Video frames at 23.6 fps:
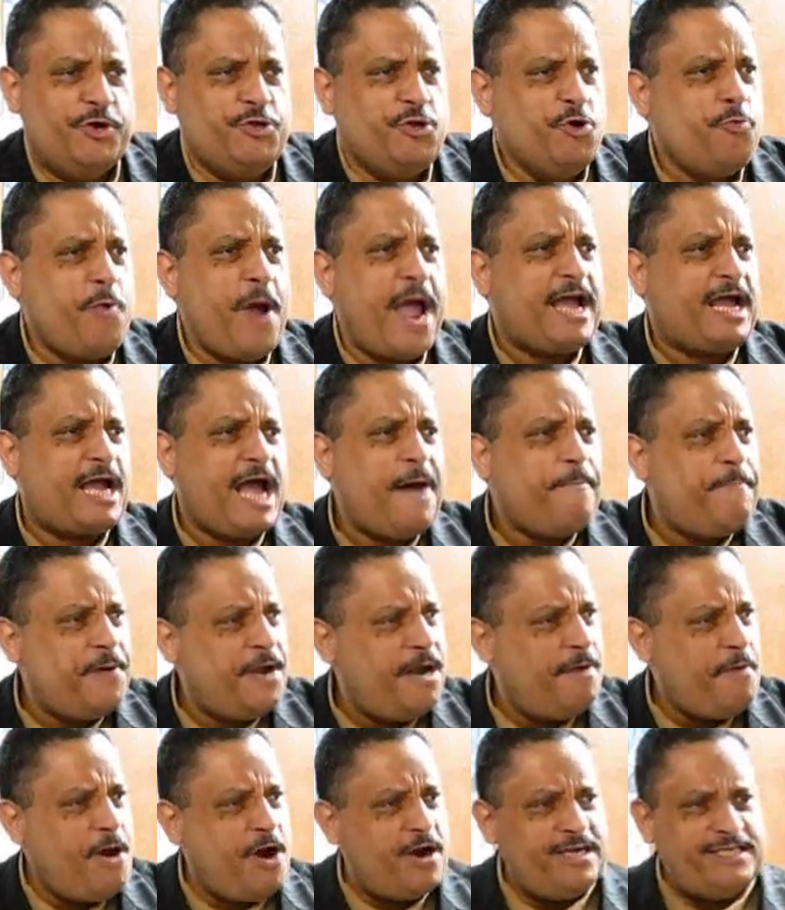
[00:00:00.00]
Well, you wake up
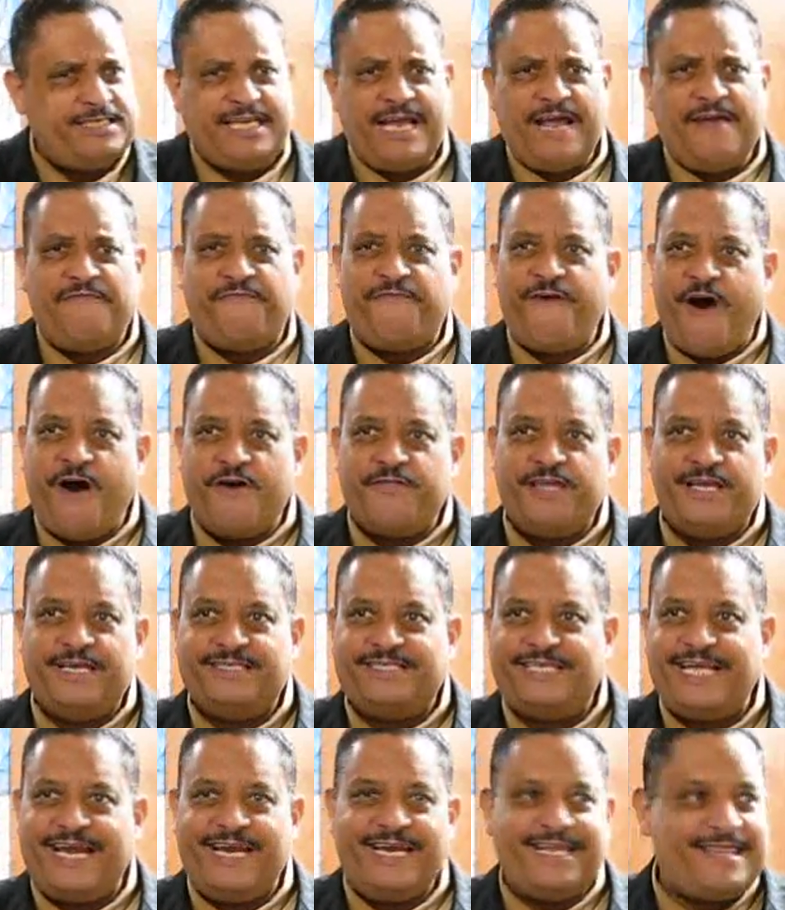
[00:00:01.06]
in the morning saying, Father,
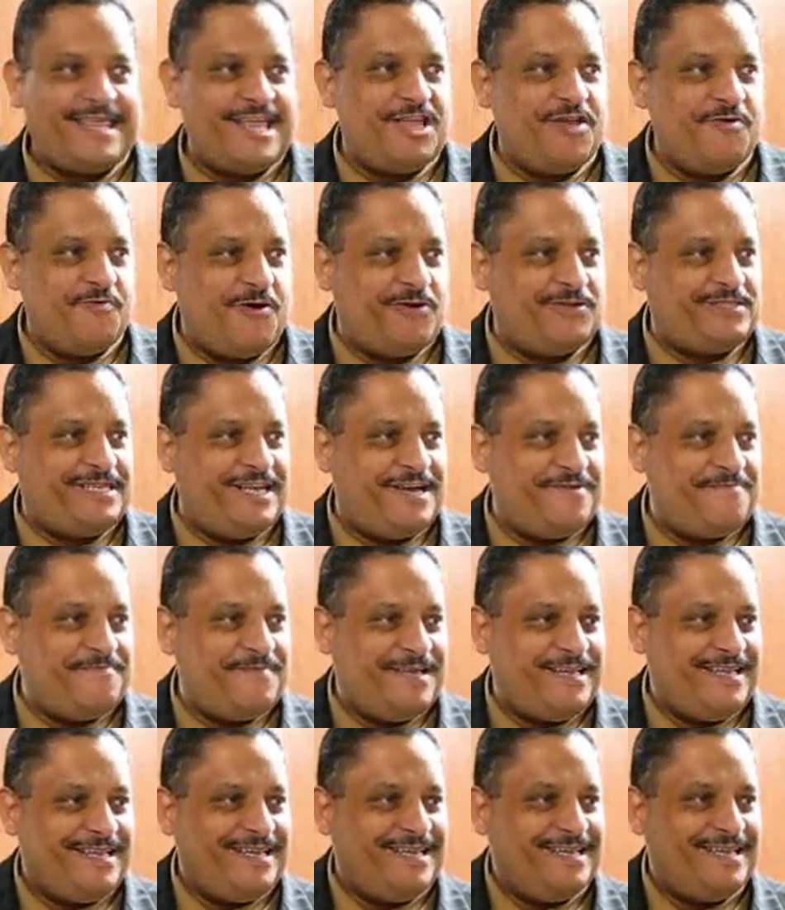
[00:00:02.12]
is there anything you want to tell
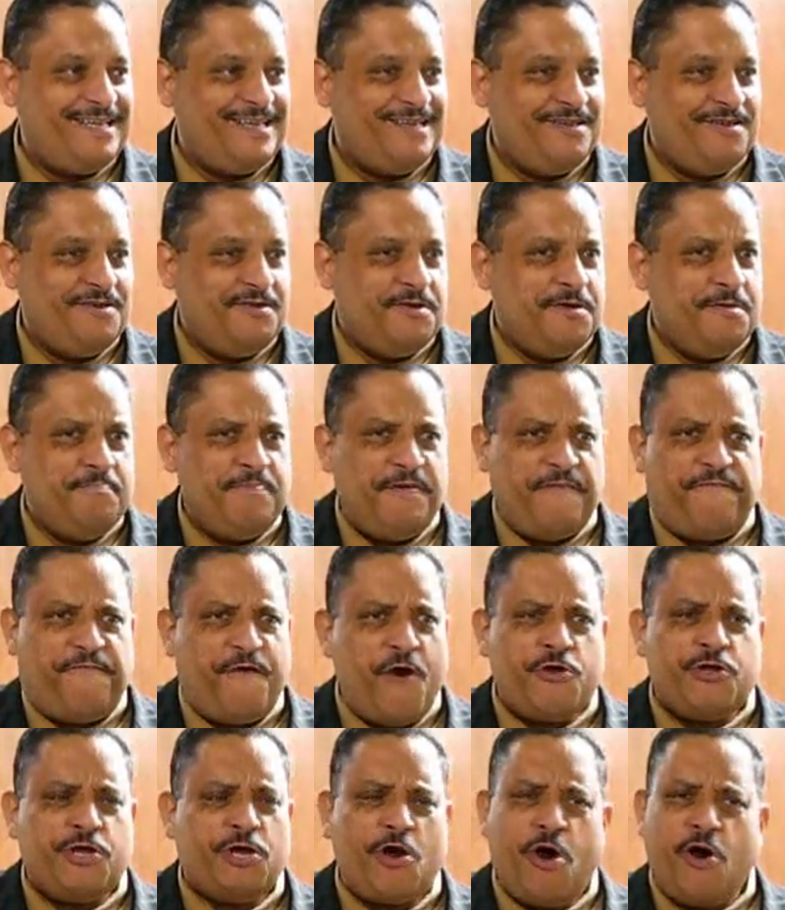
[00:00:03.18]
me?
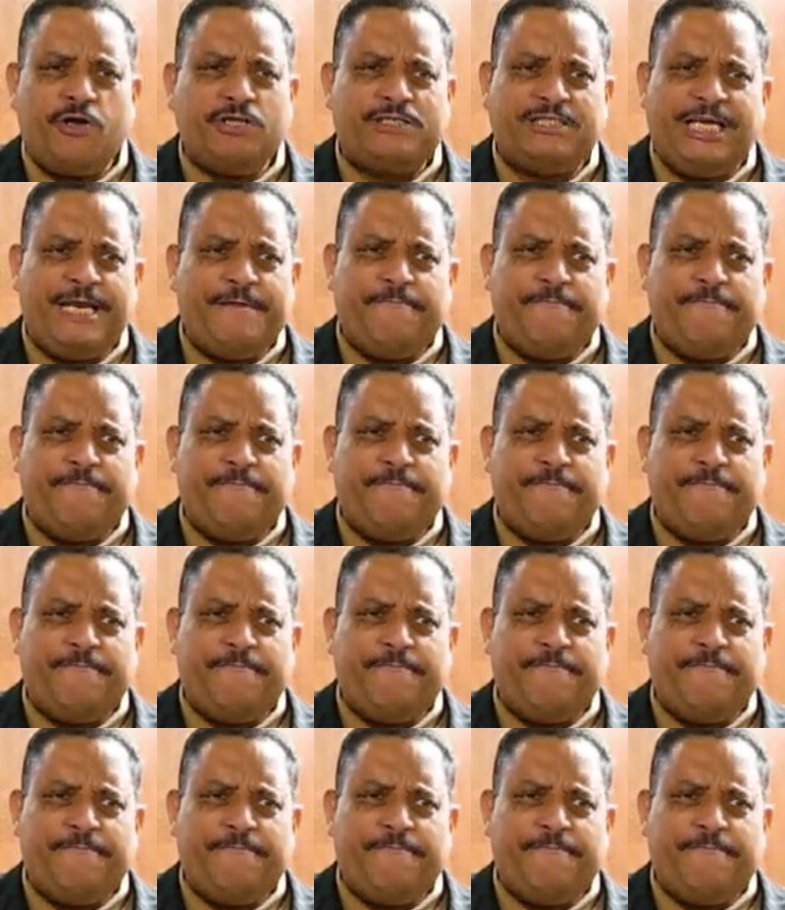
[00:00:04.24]
Before you go to